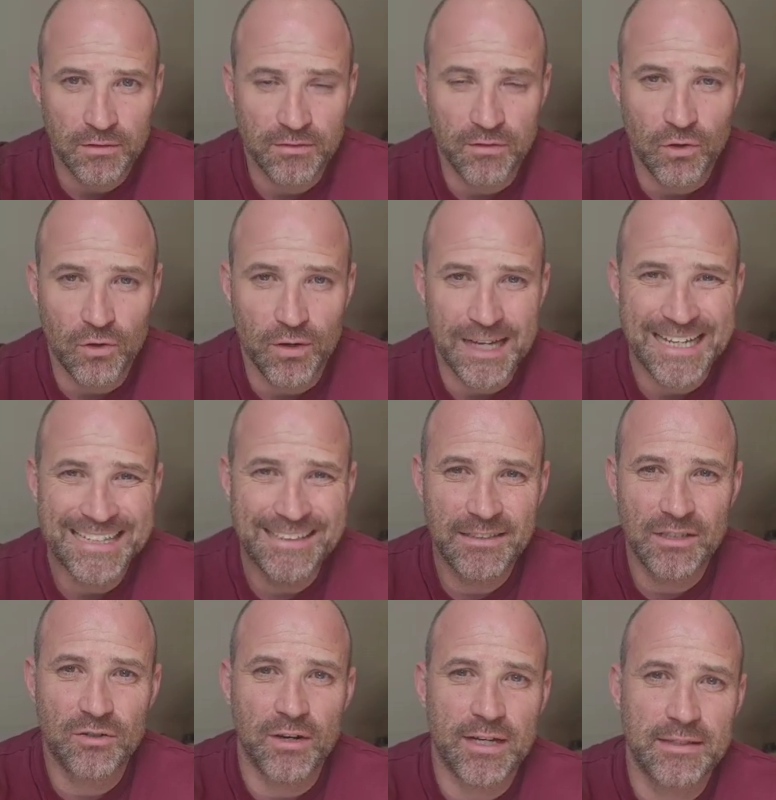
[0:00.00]
for
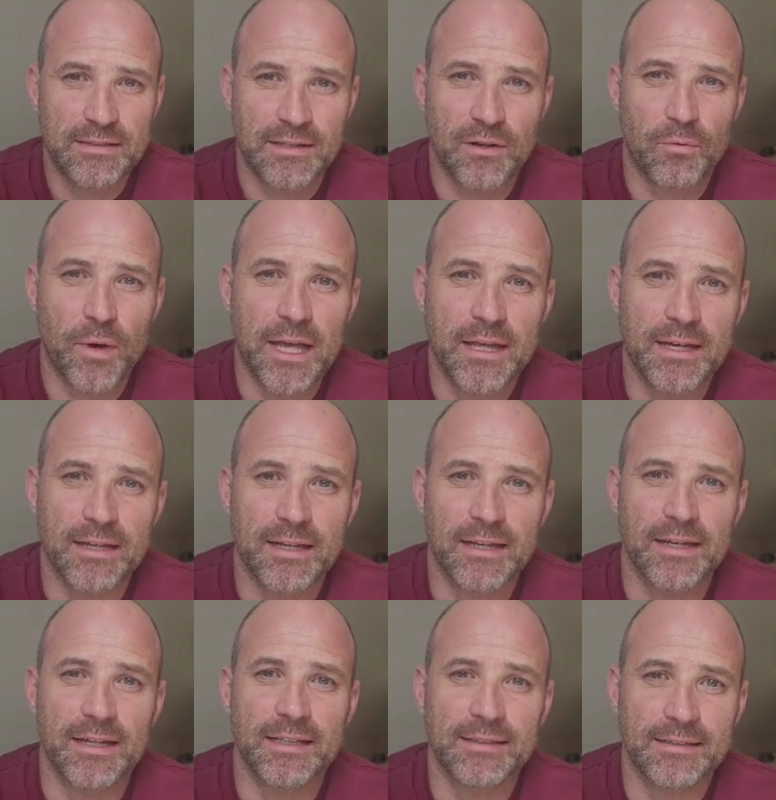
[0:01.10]
integrating
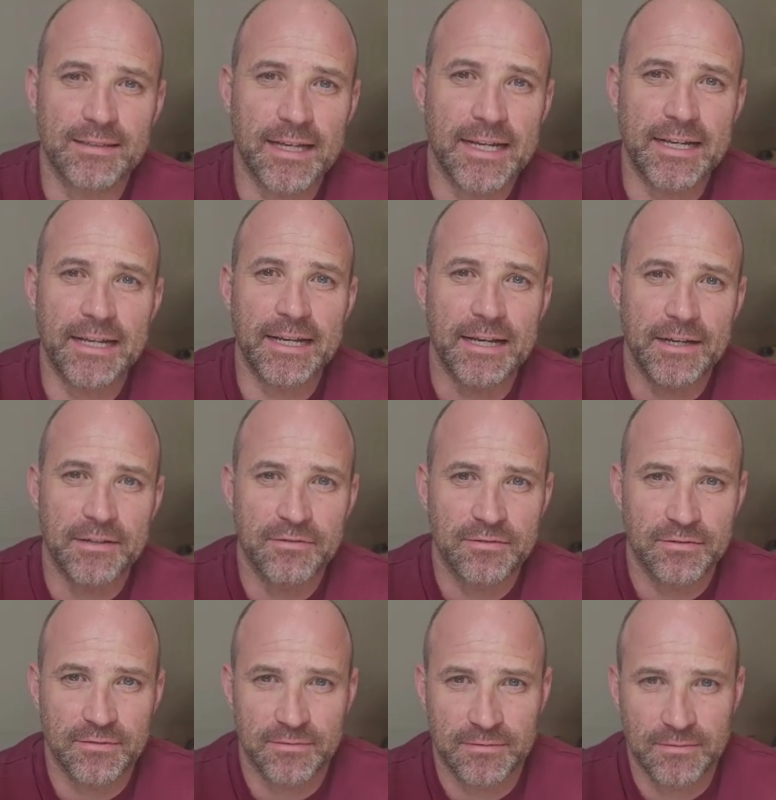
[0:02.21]
awakening into daily life.